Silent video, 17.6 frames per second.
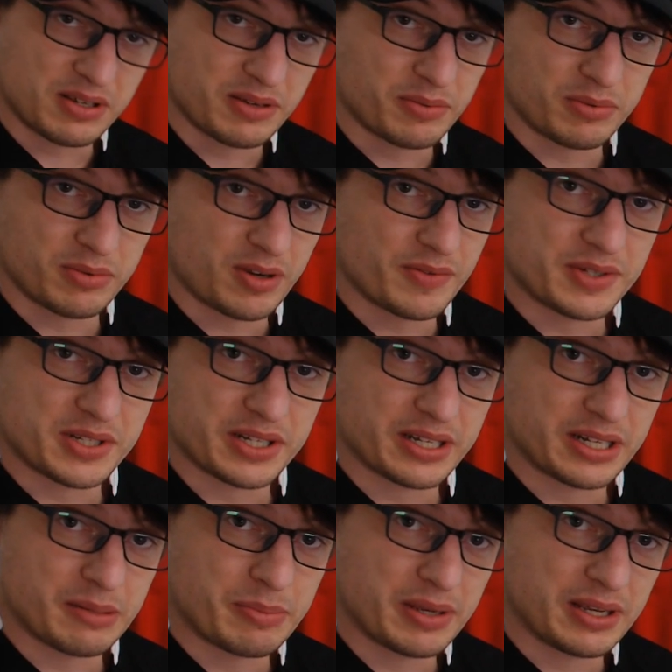obviously
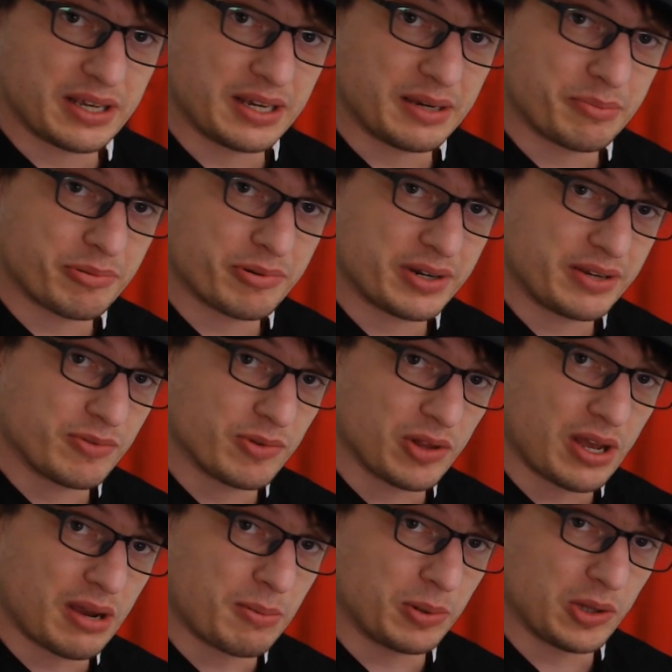going to be a pretty
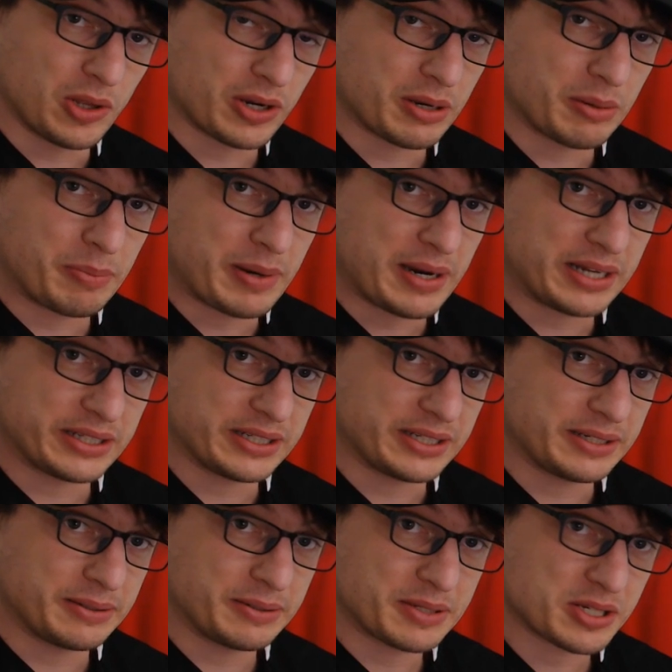reliable locking partner.